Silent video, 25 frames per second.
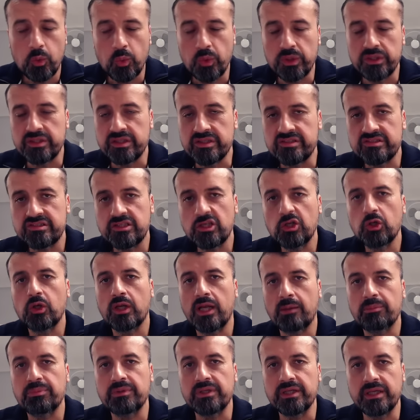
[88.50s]
With this
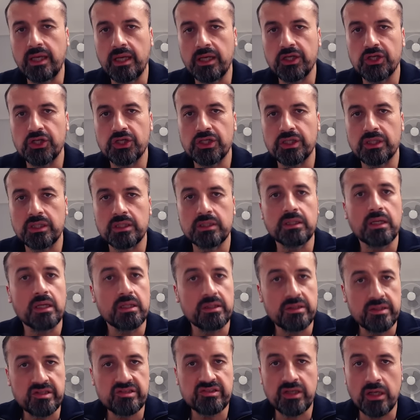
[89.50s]
single
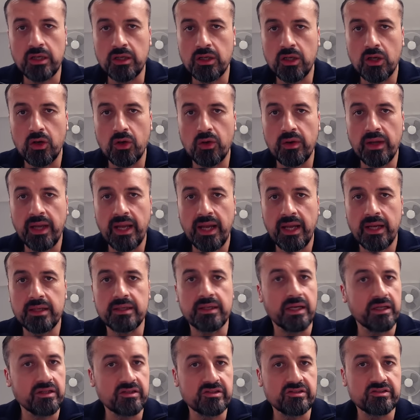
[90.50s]
application, this can go
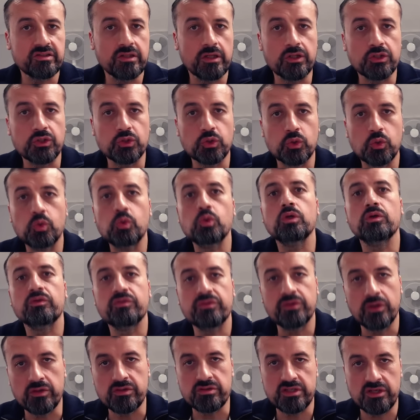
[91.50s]
ahead and search all
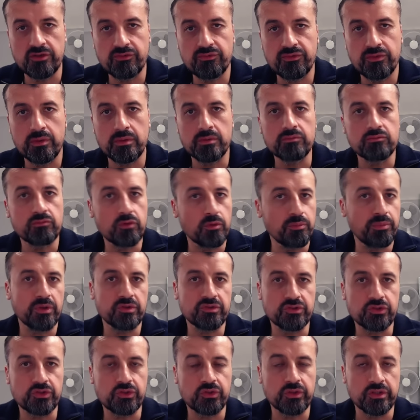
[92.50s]
of those different
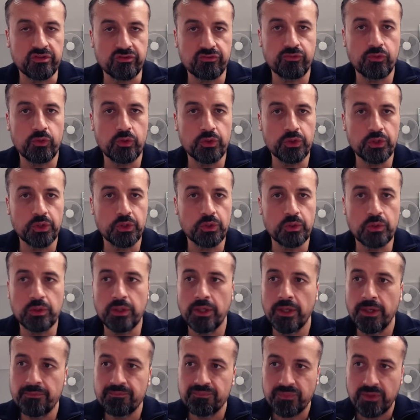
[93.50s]
repositories for you.
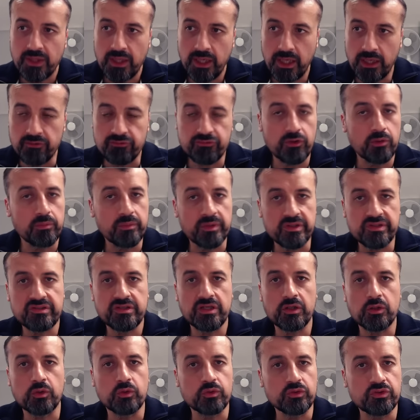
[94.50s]
And from a
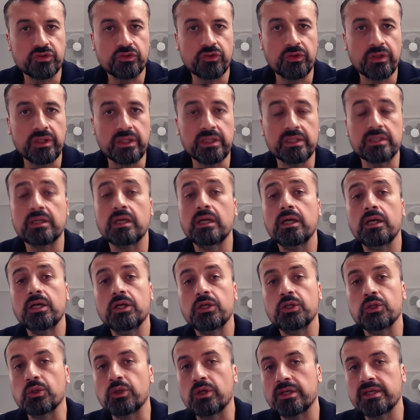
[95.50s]
single screen,
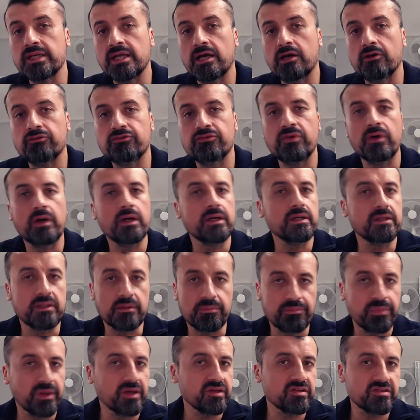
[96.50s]
you can now find the
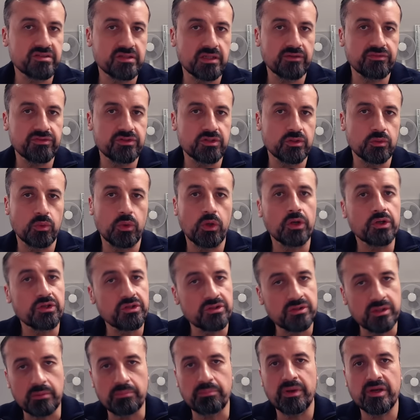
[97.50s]
best stuff to
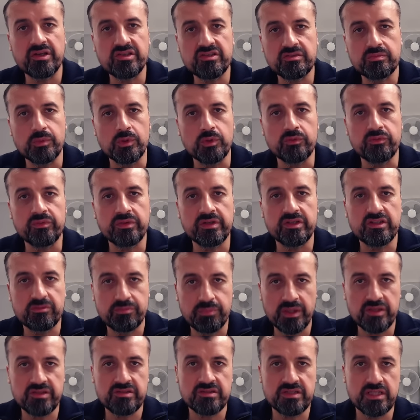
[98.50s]
watch, the best movies,
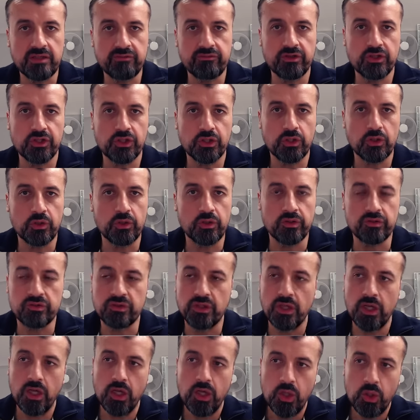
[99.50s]
best TV shows.
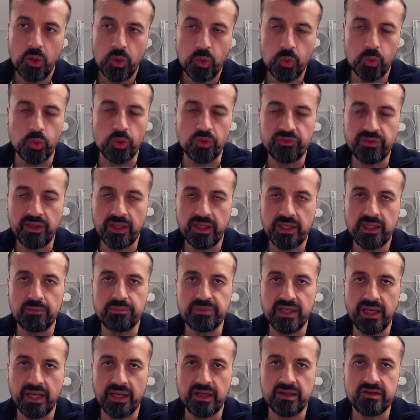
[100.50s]
All of that can
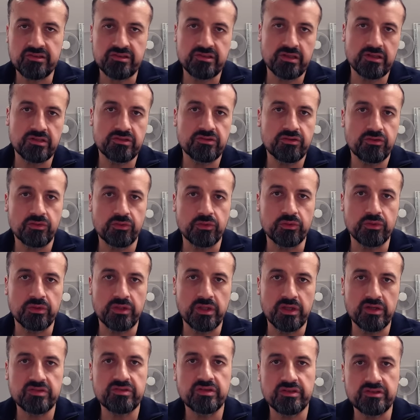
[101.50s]
be accessed through
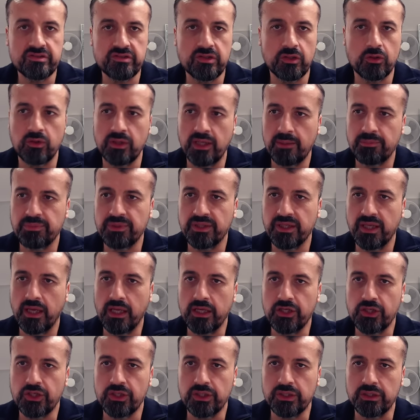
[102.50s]
this single
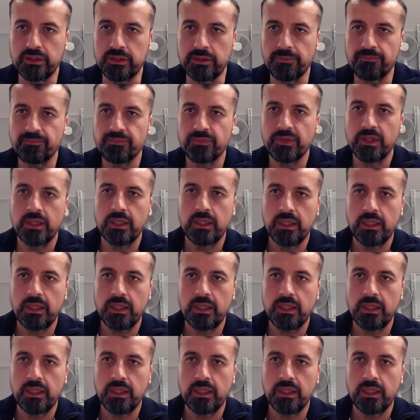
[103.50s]
application.